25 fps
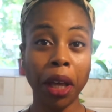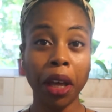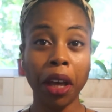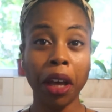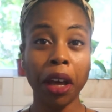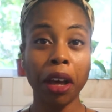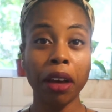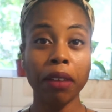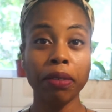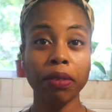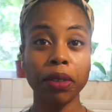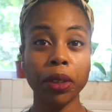
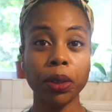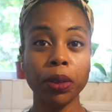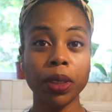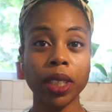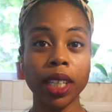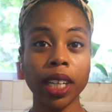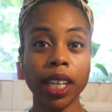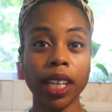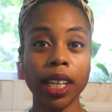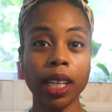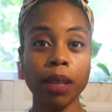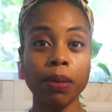a few
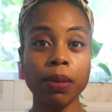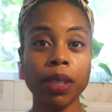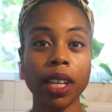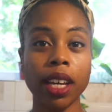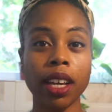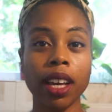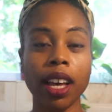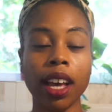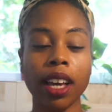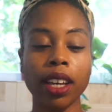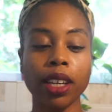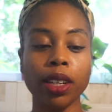times.
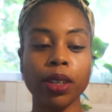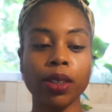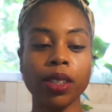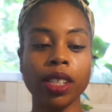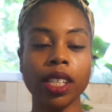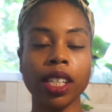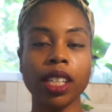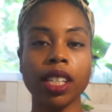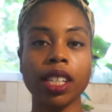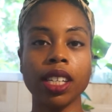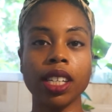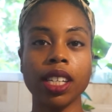I use
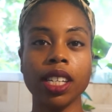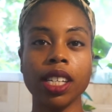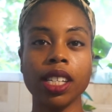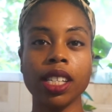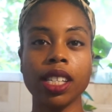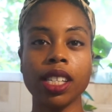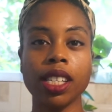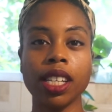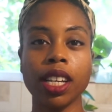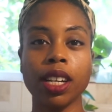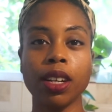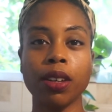it
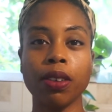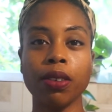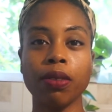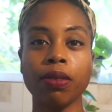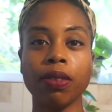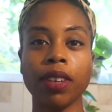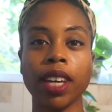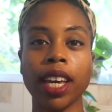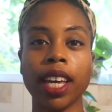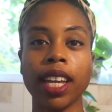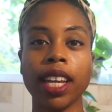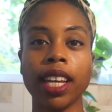instead
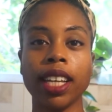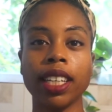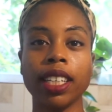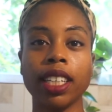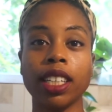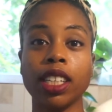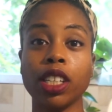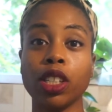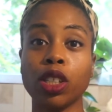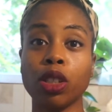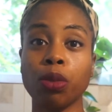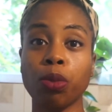of getting the
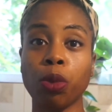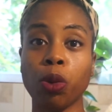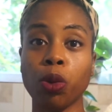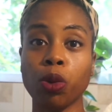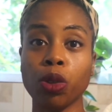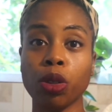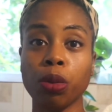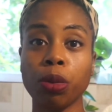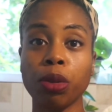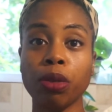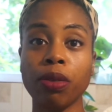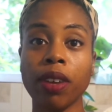
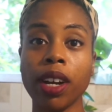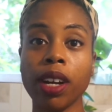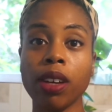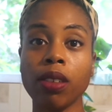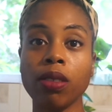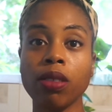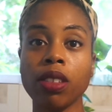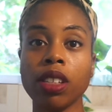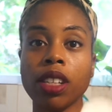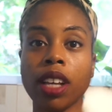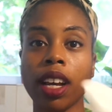disposable rounds.